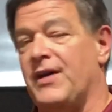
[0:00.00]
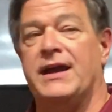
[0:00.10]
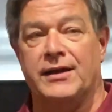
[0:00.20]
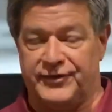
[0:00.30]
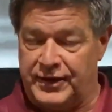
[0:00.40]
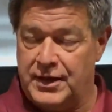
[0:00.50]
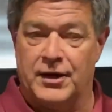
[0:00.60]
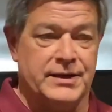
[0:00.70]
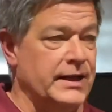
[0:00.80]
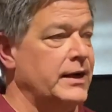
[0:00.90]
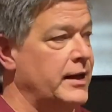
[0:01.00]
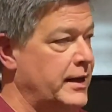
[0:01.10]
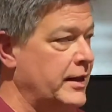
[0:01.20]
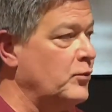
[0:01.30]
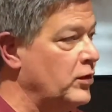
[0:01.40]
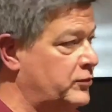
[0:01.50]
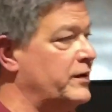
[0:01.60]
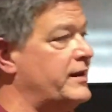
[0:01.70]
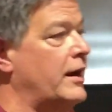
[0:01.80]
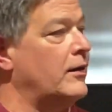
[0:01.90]
Vegas and Gardena and worked
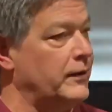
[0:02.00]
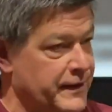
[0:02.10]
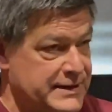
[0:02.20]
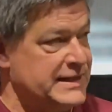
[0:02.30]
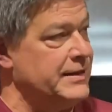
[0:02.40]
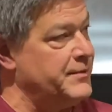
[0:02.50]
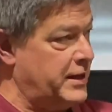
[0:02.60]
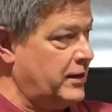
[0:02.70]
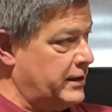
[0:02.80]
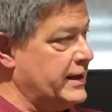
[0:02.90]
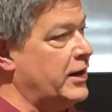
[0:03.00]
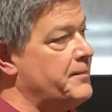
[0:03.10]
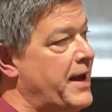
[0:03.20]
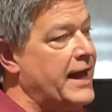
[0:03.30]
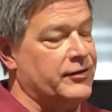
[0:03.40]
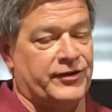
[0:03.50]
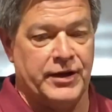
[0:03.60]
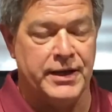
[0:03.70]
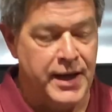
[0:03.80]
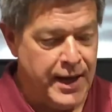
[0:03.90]
with Carol and the team here and Gary
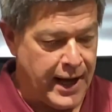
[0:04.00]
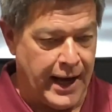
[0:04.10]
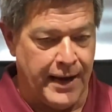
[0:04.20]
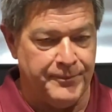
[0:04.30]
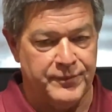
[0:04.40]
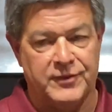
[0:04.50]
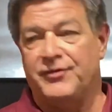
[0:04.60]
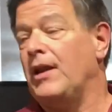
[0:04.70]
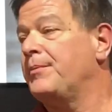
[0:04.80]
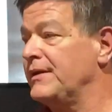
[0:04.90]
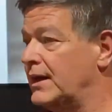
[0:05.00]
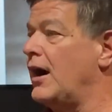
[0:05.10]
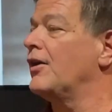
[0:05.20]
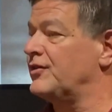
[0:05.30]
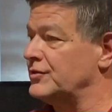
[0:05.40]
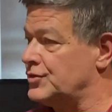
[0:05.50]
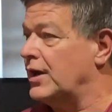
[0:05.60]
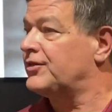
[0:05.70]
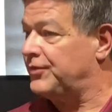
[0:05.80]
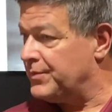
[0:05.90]
Patterson, developing the cars and
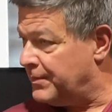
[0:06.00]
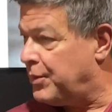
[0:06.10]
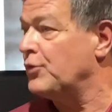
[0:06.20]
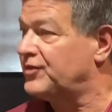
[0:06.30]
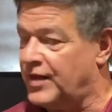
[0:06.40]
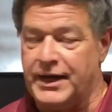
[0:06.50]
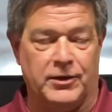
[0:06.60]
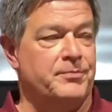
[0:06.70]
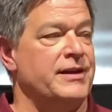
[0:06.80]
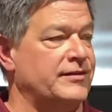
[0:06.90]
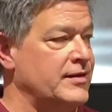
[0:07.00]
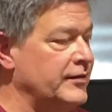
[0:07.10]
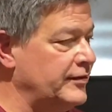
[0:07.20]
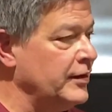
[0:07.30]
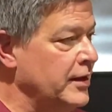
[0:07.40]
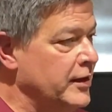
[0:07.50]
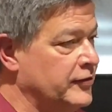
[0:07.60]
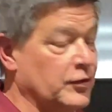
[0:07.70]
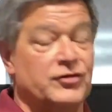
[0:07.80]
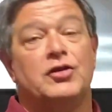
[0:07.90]
trucks from the post-title business.
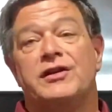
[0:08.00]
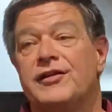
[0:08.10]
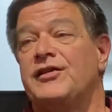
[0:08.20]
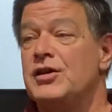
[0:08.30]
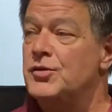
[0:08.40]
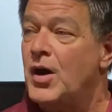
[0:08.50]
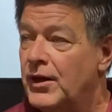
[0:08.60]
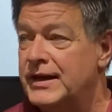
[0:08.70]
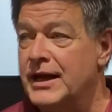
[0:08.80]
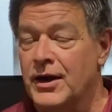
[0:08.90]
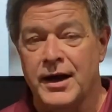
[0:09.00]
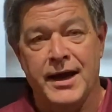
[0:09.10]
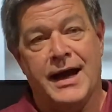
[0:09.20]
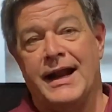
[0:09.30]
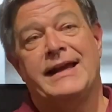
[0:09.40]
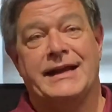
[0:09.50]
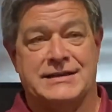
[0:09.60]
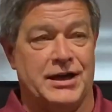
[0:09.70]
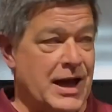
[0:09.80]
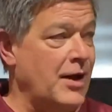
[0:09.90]
So it's good to see you all here, and I can't
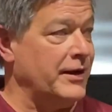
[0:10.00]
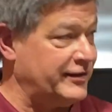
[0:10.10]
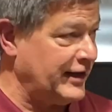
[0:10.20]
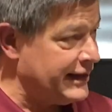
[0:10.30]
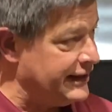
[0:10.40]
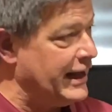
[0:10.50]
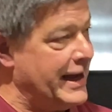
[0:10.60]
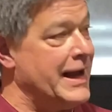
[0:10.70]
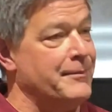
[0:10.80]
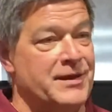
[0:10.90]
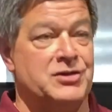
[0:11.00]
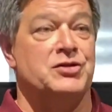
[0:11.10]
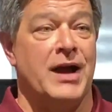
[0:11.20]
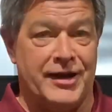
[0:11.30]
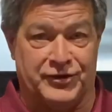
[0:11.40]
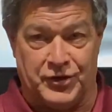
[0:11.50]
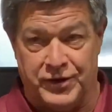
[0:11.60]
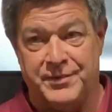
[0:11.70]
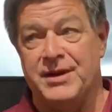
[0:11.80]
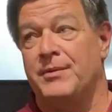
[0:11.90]
tell you how excited I am that you guys are
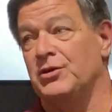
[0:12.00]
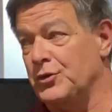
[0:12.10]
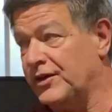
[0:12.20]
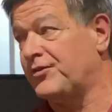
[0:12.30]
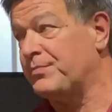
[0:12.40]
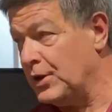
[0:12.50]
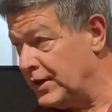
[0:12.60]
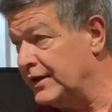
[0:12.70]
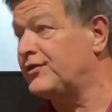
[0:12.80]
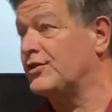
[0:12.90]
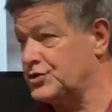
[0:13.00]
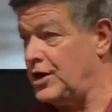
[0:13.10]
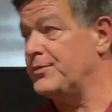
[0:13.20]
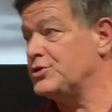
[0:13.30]
going to be able to experience the Shelby